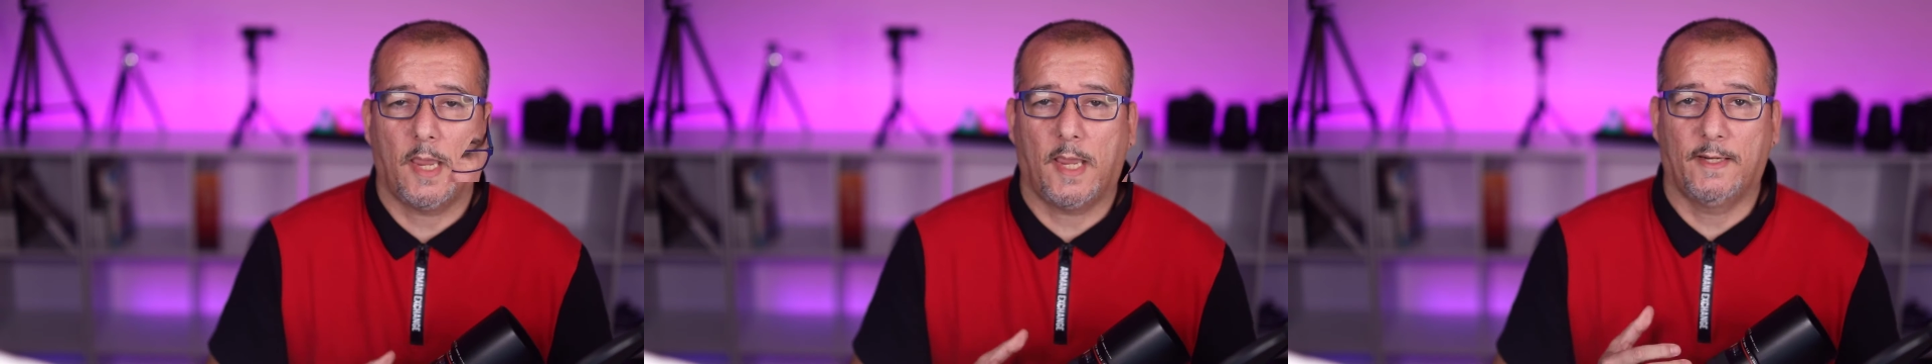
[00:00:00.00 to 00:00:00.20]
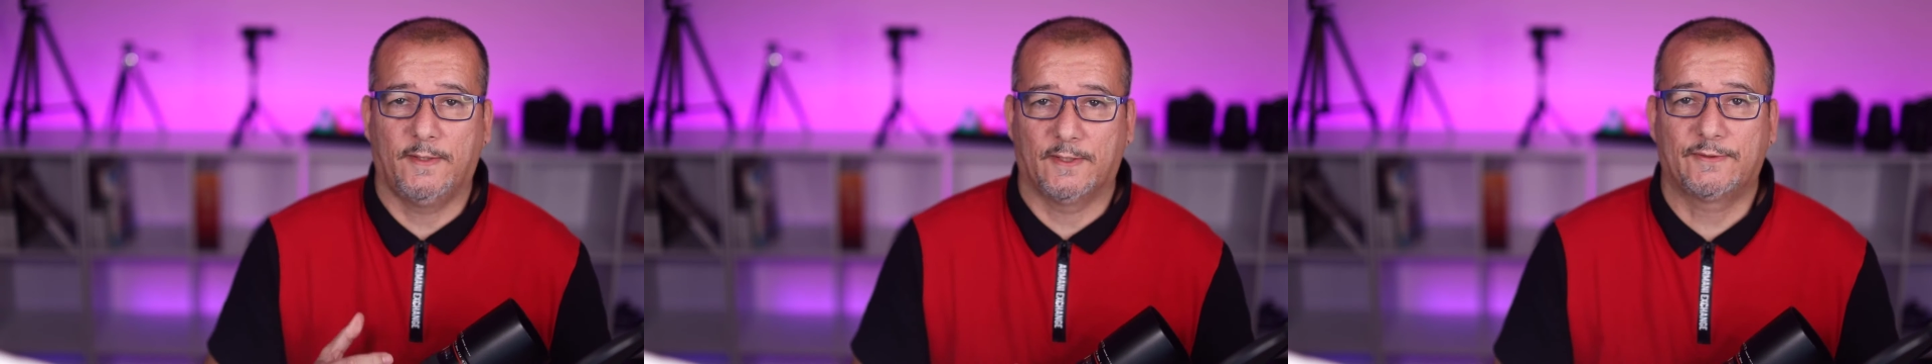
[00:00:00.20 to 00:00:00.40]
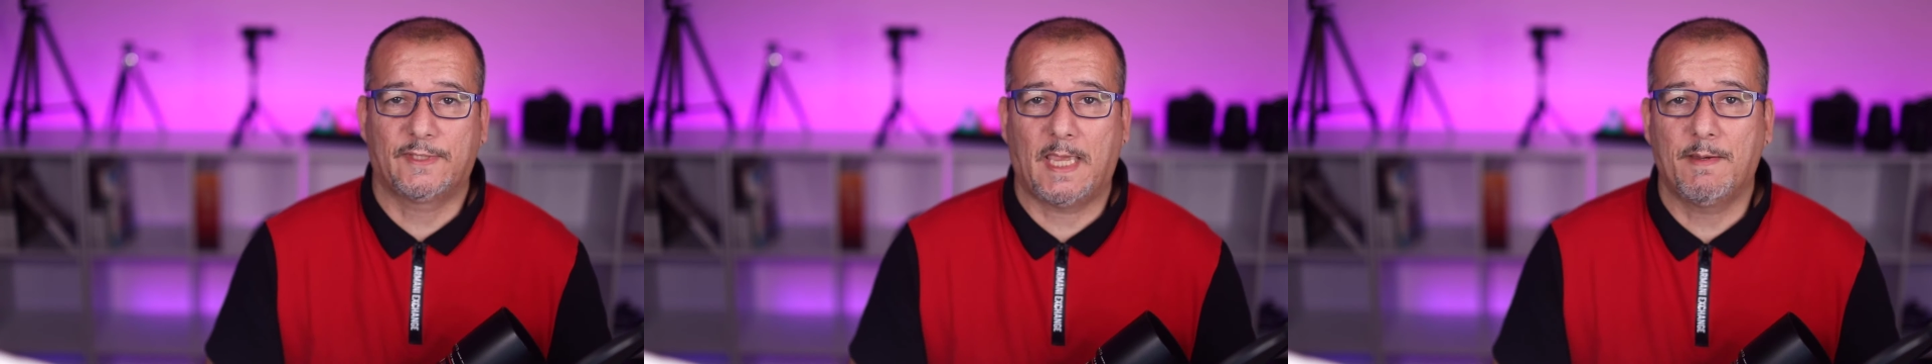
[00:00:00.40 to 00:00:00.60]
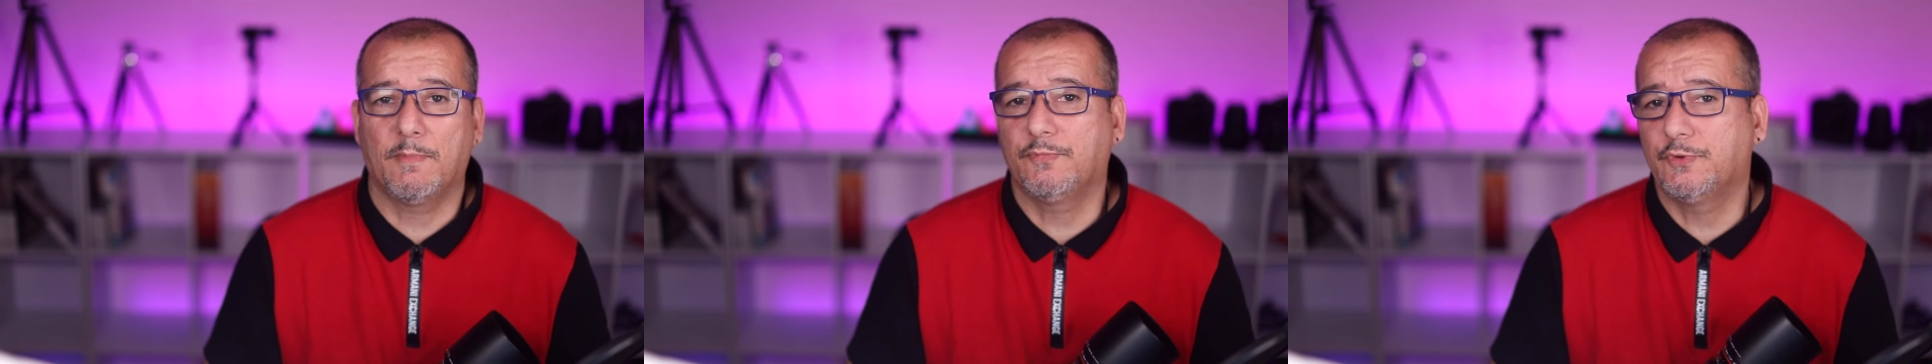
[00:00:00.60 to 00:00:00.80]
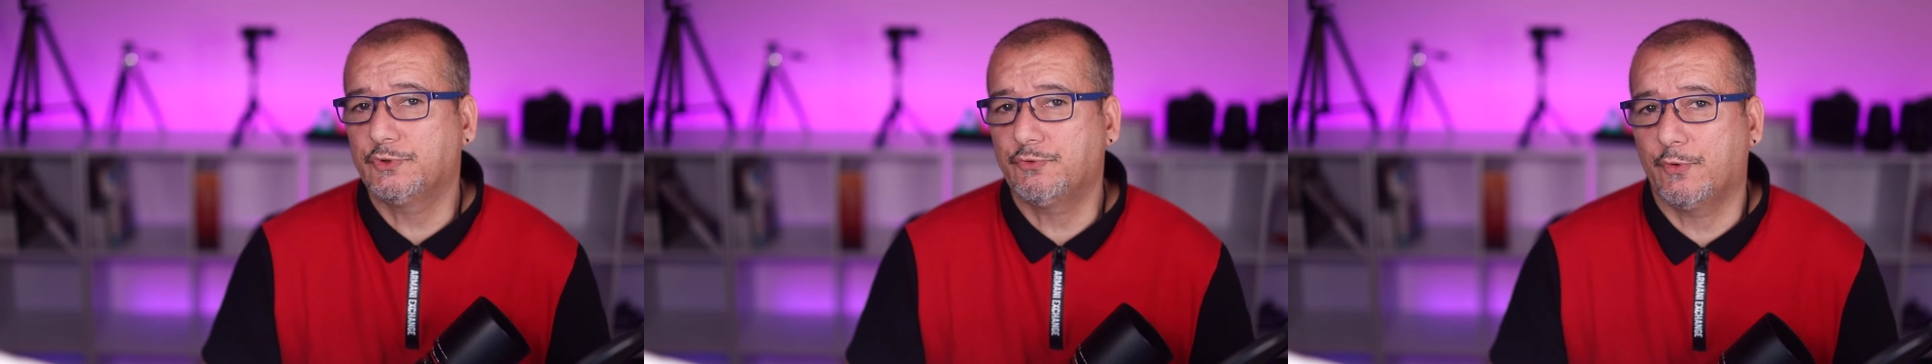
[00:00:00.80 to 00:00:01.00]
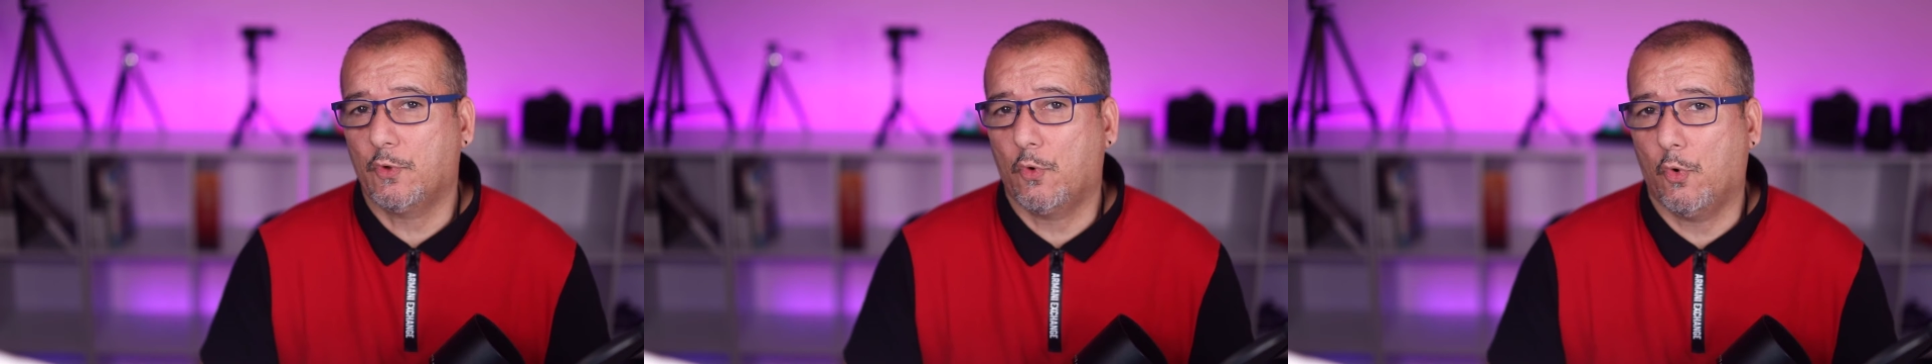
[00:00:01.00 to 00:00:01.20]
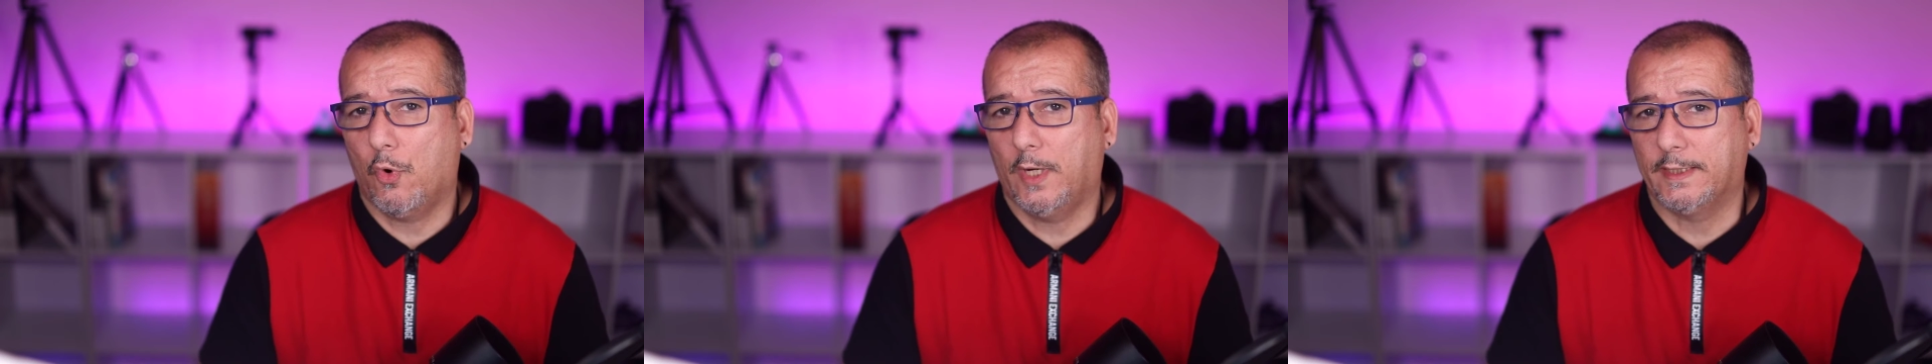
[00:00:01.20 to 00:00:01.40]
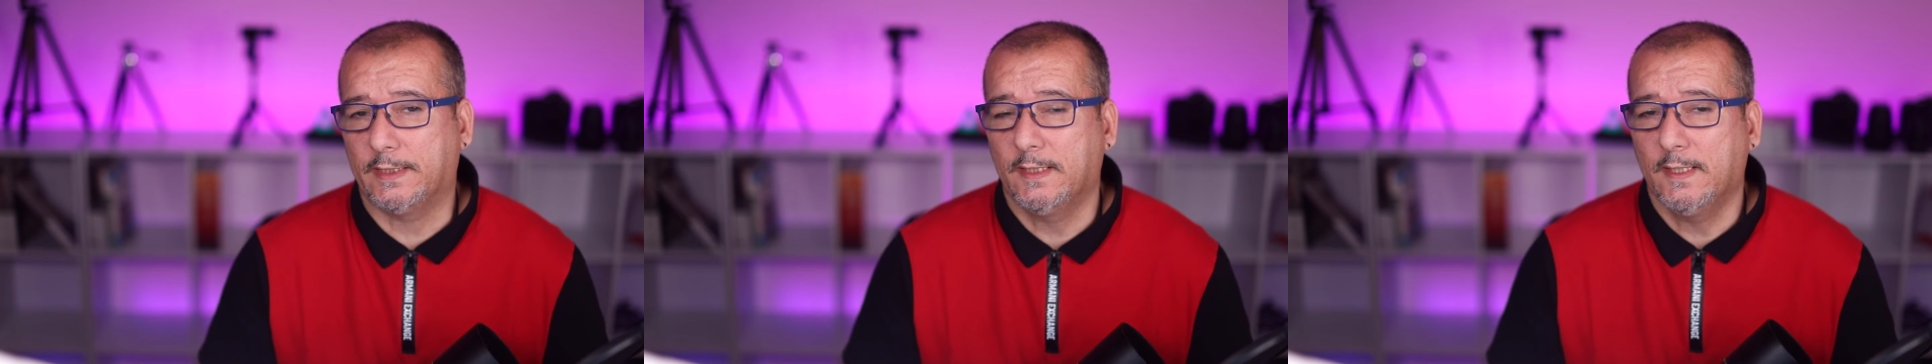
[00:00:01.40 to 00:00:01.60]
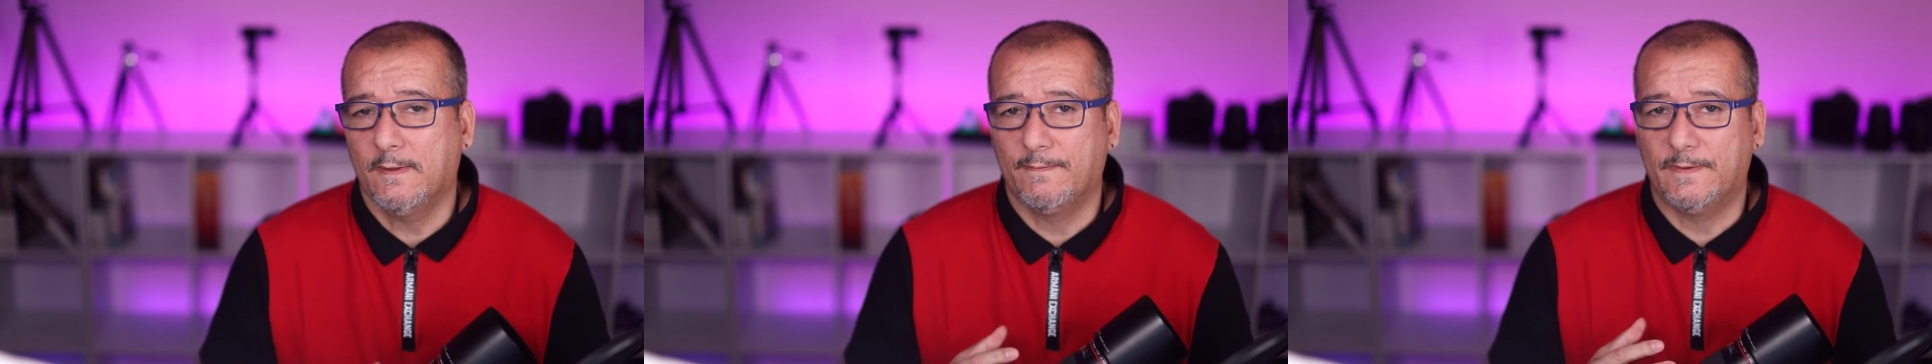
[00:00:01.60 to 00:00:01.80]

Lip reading: At the time of this recording,